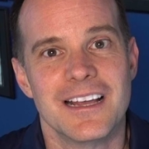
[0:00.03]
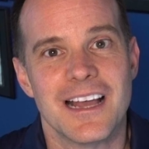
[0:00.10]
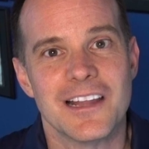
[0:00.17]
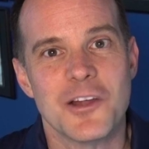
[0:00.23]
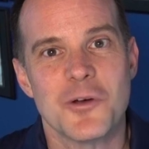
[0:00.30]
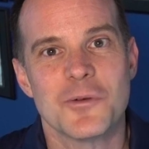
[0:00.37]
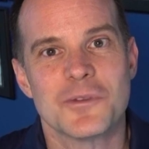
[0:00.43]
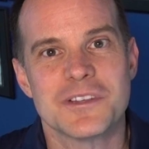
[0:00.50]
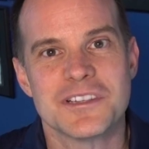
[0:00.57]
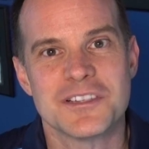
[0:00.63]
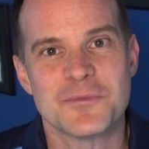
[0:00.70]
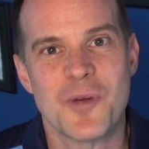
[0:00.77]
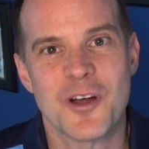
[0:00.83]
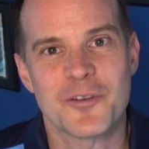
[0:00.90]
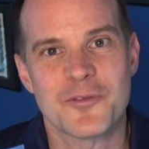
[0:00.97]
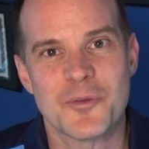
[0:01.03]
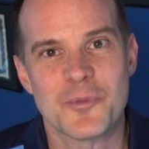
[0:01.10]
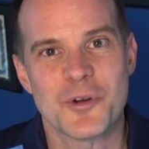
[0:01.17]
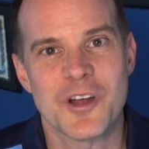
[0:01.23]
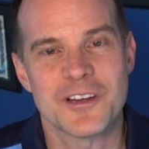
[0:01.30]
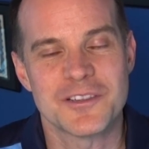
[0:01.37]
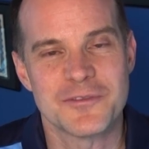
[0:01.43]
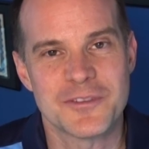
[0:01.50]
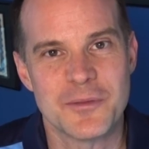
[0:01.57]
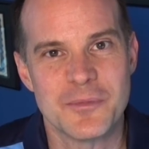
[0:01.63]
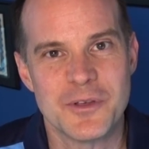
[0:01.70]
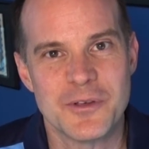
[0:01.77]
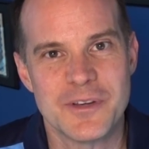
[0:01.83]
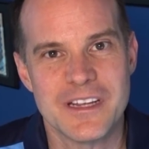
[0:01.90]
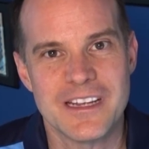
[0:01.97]
Hello, this is Mark from Productive
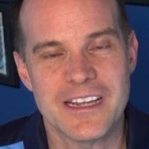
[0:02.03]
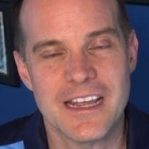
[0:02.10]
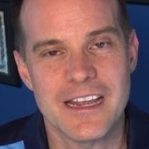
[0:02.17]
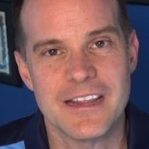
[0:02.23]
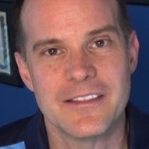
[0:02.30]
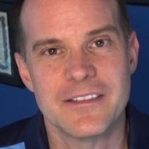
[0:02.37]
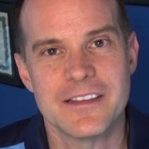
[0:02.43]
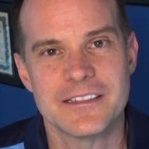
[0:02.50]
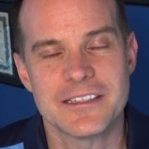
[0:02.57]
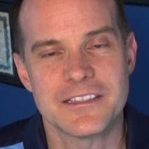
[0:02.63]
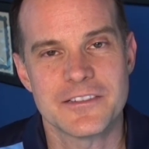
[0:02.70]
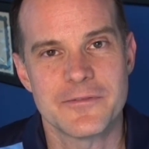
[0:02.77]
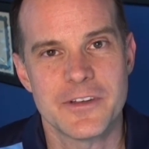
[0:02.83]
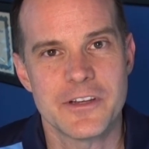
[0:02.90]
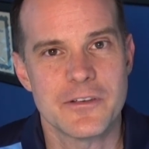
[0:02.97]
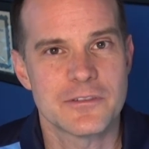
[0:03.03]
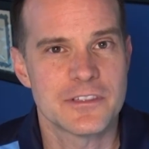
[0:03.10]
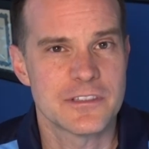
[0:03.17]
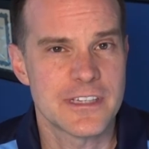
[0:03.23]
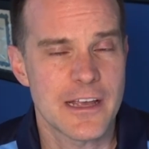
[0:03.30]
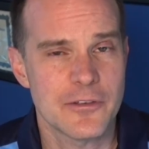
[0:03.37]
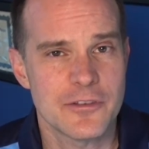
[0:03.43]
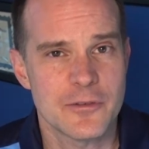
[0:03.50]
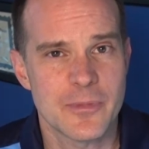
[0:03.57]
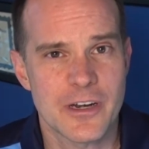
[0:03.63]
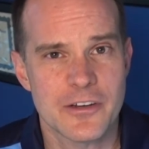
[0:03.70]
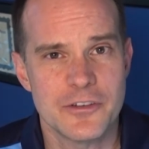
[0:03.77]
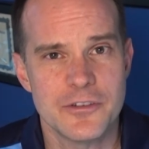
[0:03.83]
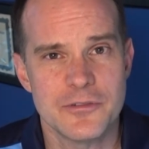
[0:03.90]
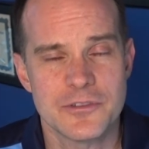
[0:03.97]
Computing, and this is a video to tell you
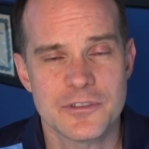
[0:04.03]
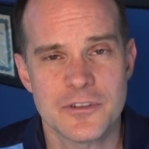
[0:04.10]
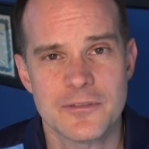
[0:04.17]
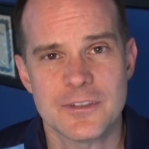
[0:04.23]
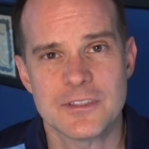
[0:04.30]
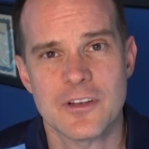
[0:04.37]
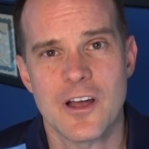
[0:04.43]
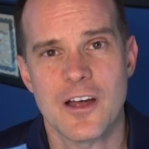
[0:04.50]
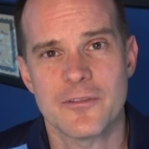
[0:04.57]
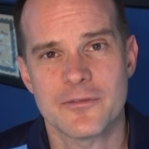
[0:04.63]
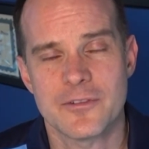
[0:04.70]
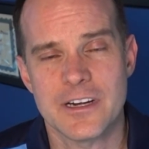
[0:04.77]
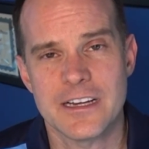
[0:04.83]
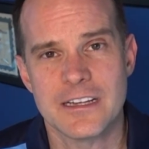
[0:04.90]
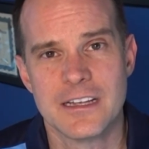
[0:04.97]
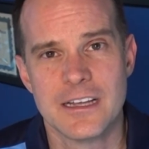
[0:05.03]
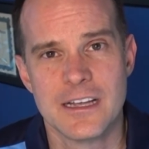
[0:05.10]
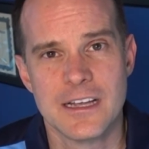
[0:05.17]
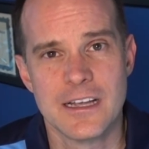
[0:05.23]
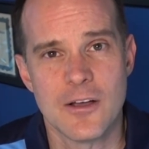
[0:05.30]
about a new service offering.